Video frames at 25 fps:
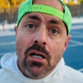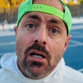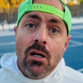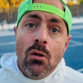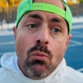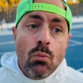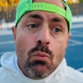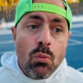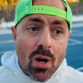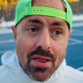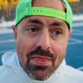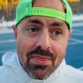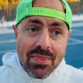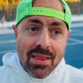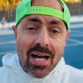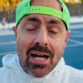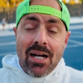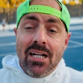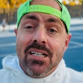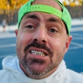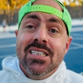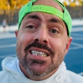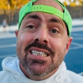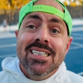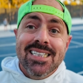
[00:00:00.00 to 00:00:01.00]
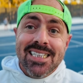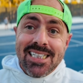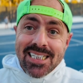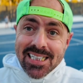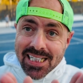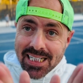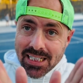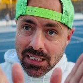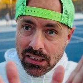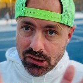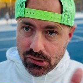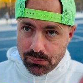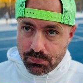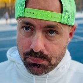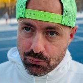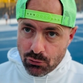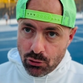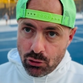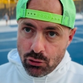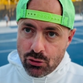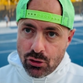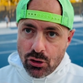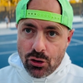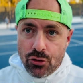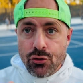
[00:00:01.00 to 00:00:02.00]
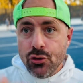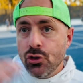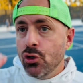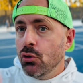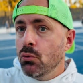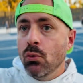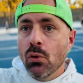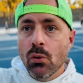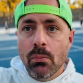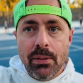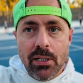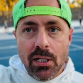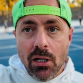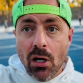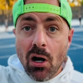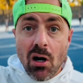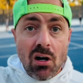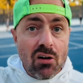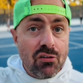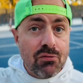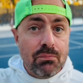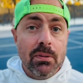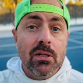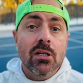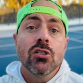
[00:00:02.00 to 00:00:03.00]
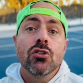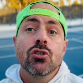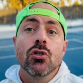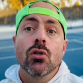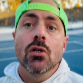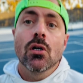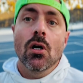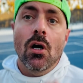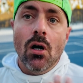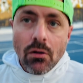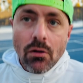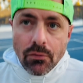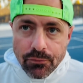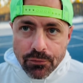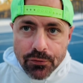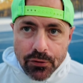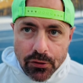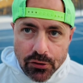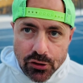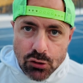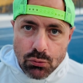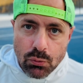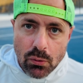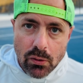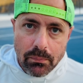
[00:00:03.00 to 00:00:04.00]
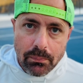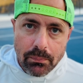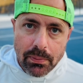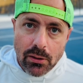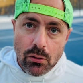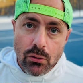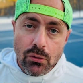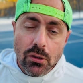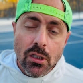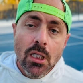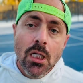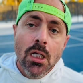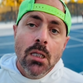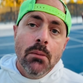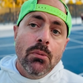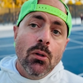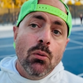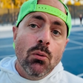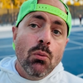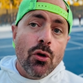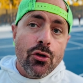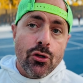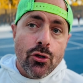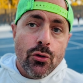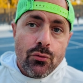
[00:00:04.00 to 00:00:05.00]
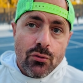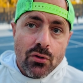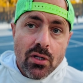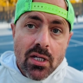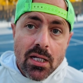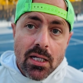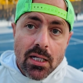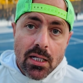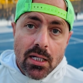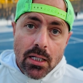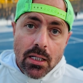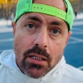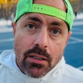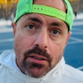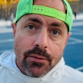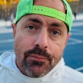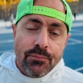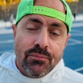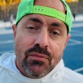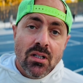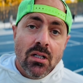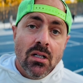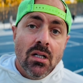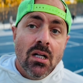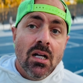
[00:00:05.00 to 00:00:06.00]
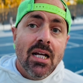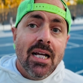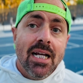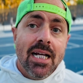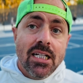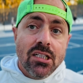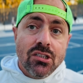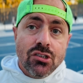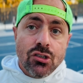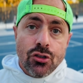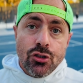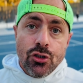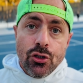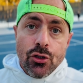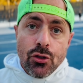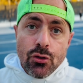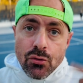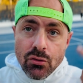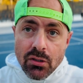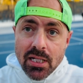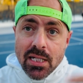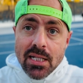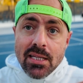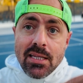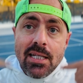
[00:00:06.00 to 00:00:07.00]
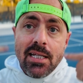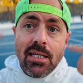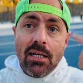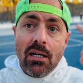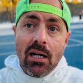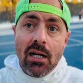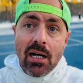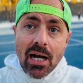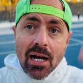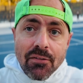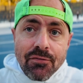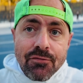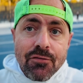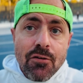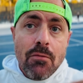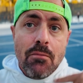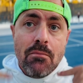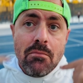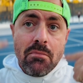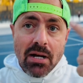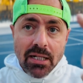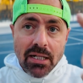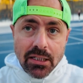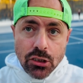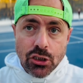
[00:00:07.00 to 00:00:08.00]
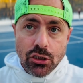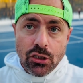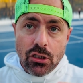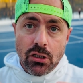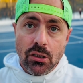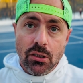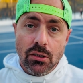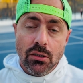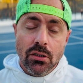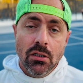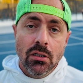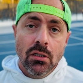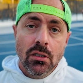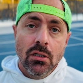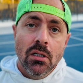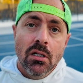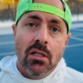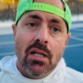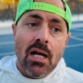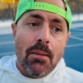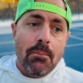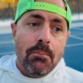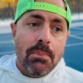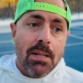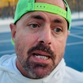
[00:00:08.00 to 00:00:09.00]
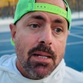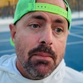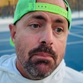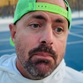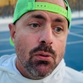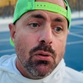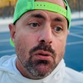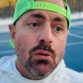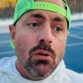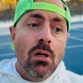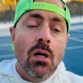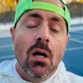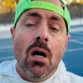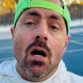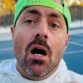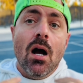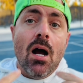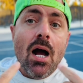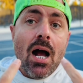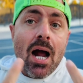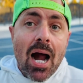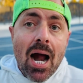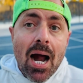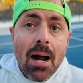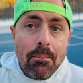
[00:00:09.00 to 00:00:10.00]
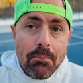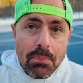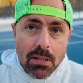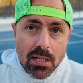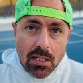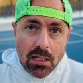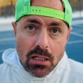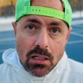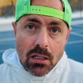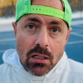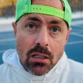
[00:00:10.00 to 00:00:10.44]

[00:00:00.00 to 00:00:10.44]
when that seal is broken, you will be off because your confidence will build. But what you need is the affirmation that people are happy,